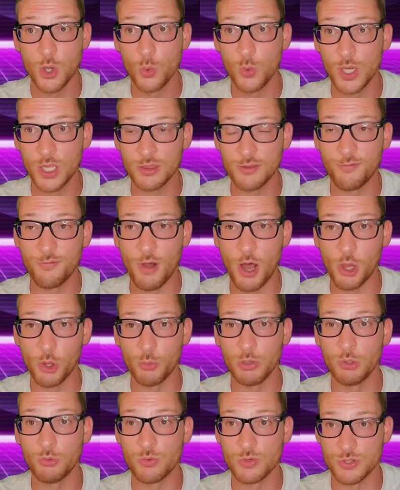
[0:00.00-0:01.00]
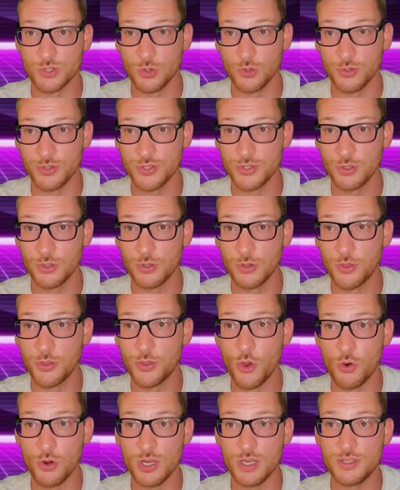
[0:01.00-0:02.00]
we get the following results.
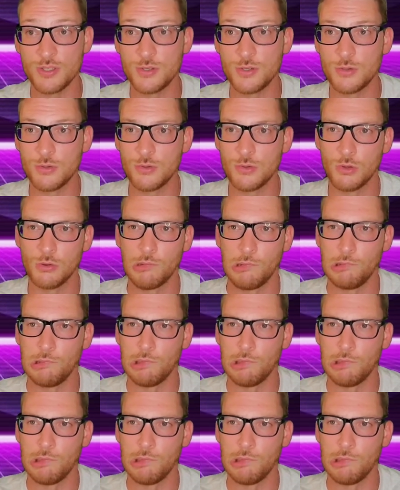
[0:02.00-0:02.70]
If